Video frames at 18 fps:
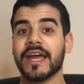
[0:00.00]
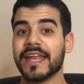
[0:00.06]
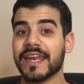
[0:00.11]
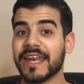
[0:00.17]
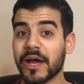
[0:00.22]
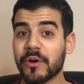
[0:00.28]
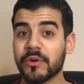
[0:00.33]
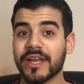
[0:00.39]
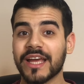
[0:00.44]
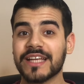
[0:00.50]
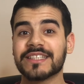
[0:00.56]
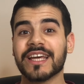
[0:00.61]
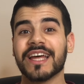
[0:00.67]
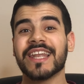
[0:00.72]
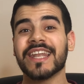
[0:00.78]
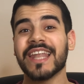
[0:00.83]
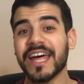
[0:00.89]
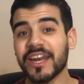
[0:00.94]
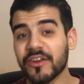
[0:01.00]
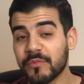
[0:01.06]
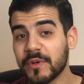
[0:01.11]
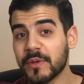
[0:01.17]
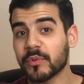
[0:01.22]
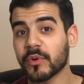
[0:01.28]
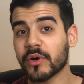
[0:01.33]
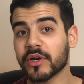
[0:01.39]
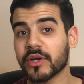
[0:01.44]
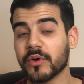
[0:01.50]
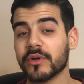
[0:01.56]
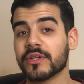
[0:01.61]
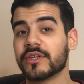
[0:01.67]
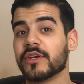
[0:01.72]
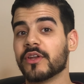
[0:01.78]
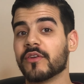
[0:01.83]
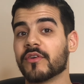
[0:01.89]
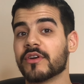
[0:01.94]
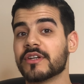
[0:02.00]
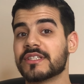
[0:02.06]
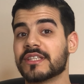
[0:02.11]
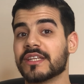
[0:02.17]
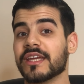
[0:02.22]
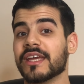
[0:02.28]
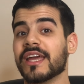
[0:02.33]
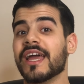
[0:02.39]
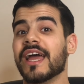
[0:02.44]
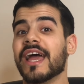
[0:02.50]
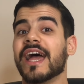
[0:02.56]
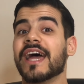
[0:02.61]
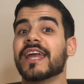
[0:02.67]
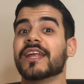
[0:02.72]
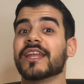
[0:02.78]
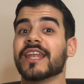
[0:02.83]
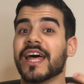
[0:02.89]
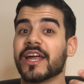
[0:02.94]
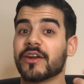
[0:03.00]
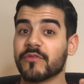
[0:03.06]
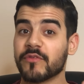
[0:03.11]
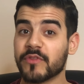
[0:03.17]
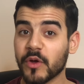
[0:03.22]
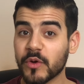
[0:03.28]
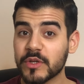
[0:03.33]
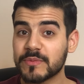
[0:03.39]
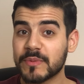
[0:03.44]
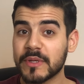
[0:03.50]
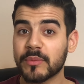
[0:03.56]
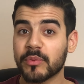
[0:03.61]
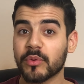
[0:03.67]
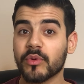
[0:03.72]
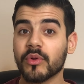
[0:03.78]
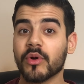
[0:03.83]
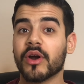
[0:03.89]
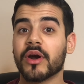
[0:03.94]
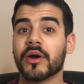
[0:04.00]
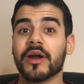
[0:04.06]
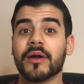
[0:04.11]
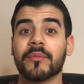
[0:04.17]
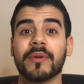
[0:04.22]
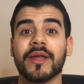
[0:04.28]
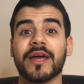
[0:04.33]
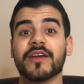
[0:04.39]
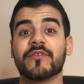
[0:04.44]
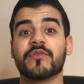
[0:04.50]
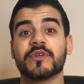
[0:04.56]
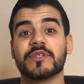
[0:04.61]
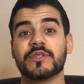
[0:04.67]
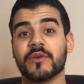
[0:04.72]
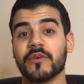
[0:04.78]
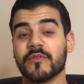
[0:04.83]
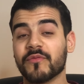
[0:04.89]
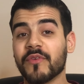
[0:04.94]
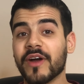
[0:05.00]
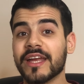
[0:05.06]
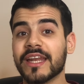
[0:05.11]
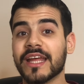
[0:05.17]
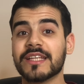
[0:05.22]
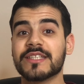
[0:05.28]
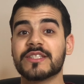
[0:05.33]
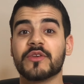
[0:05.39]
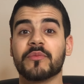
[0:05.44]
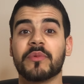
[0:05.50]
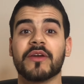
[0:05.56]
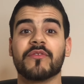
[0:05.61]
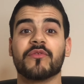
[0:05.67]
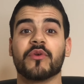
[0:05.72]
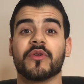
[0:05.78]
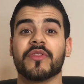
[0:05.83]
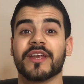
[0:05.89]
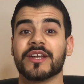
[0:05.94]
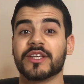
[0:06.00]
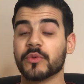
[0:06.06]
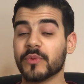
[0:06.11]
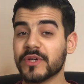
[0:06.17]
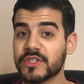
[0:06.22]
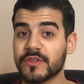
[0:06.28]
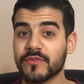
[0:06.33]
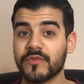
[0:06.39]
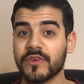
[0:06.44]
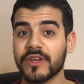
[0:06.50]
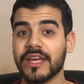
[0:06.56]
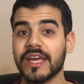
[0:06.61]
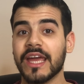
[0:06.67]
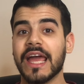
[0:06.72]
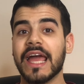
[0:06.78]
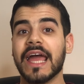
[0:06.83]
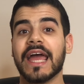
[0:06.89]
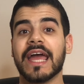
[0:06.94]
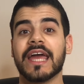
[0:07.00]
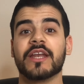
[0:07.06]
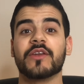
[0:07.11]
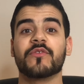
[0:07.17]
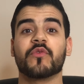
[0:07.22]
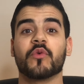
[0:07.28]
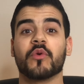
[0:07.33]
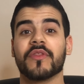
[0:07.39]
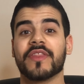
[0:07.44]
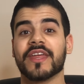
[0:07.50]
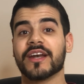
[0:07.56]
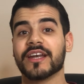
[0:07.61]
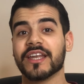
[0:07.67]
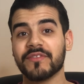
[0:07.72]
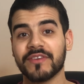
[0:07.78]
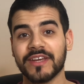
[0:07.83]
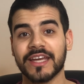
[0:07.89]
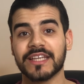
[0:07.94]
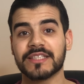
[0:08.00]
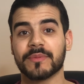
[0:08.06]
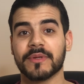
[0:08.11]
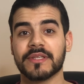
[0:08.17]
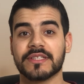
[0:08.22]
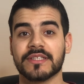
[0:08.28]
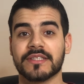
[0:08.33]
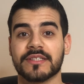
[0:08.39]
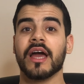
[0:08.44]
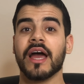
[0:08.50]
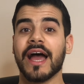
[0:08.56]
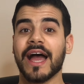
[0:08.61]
Nowadays, a lot of people are going to university, and a lot of those people are applying for student finance to pay for their tuition fee and for their living expenses.